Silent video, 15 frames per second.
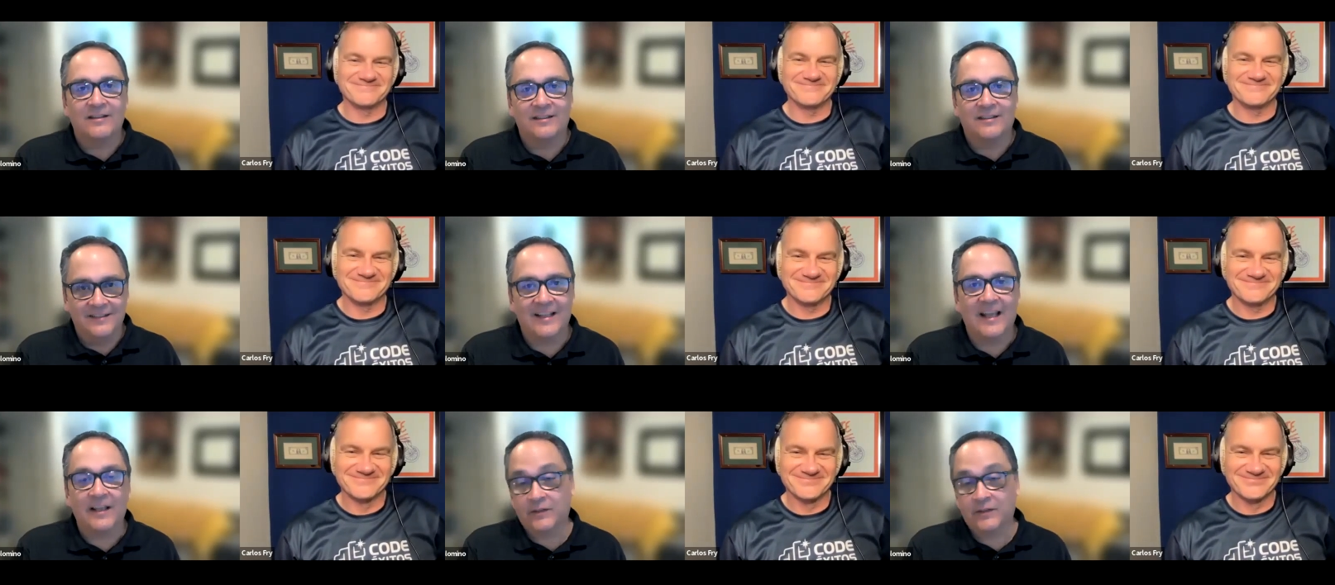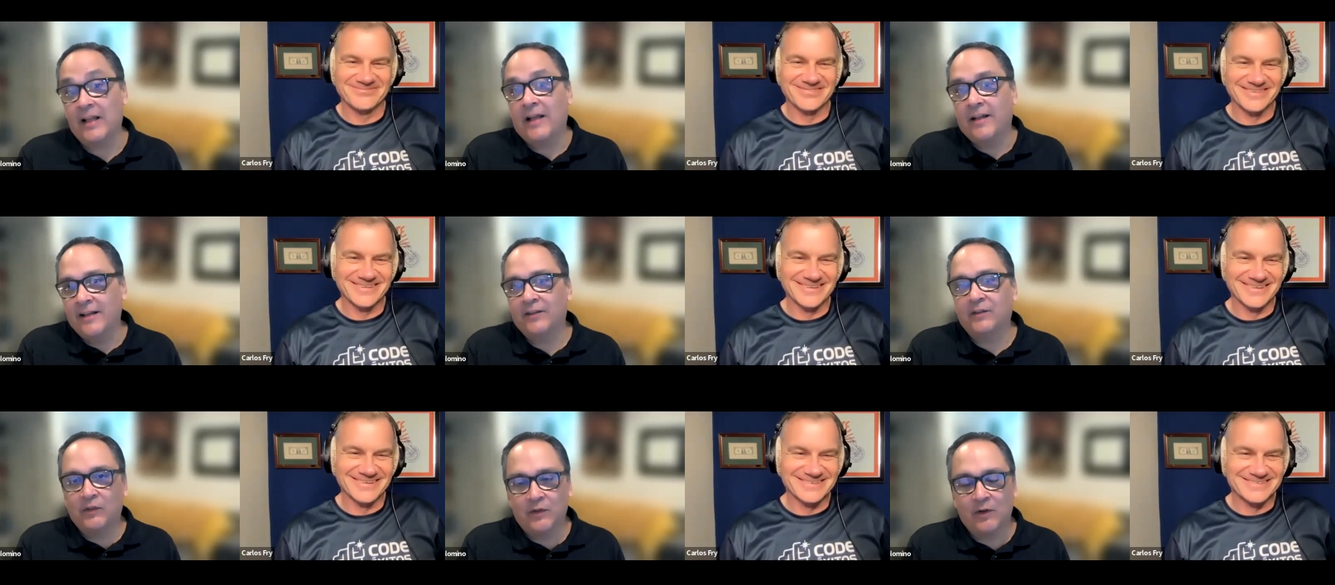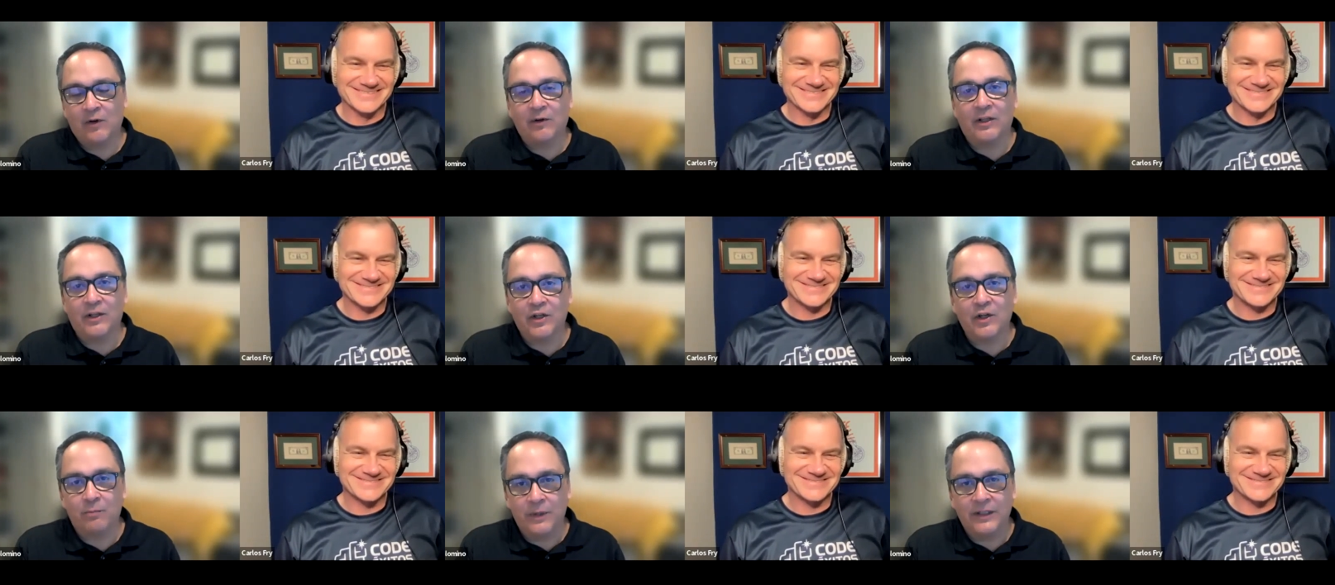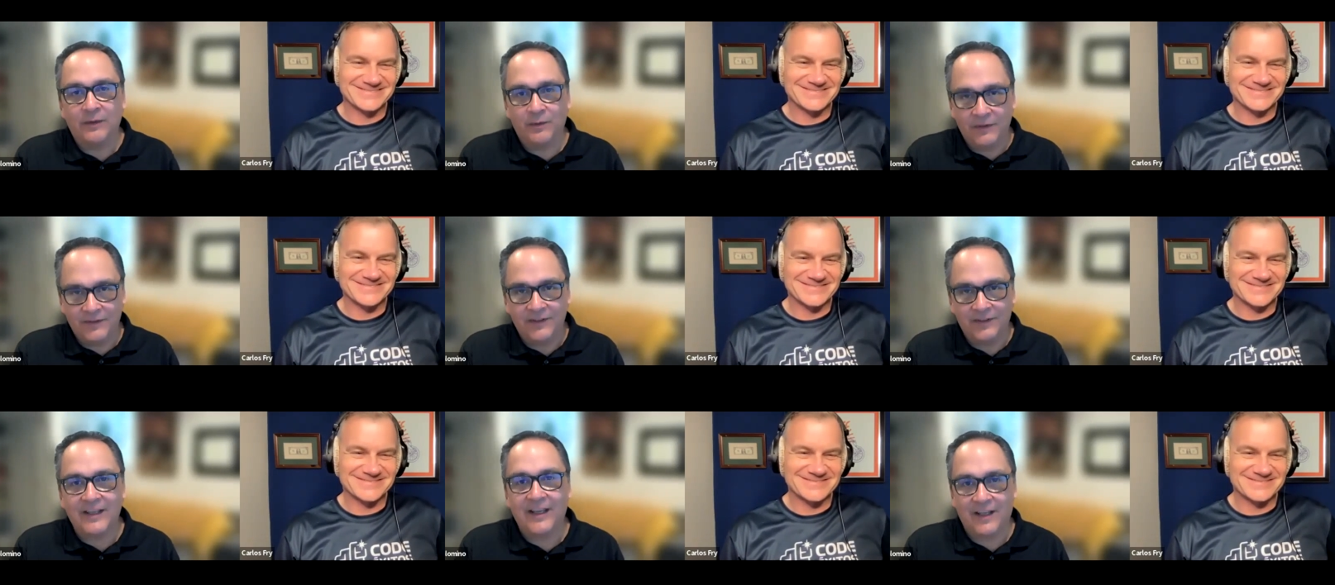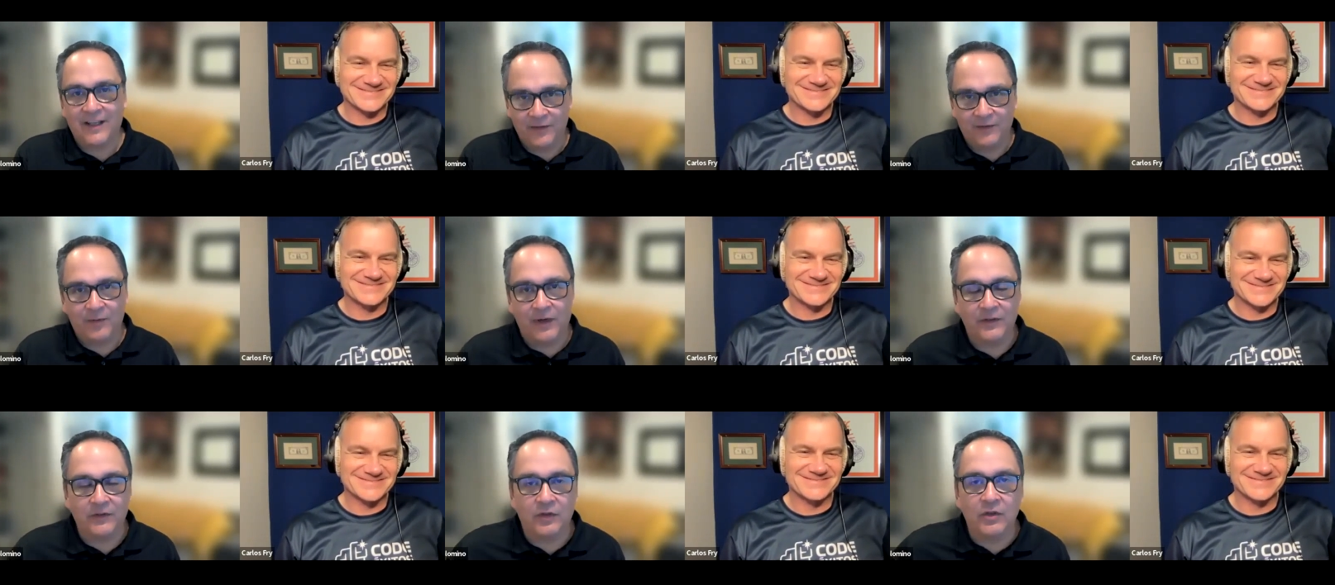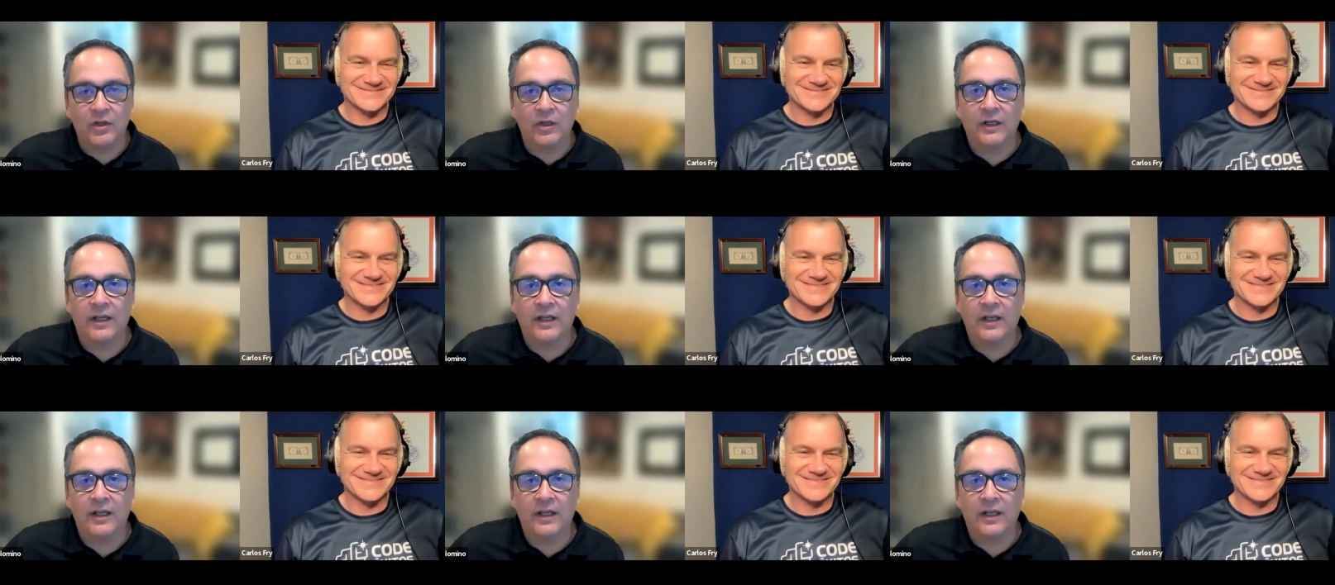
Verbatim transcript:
Speaker 1: that's not necessarily going to be the case, right? So you're going to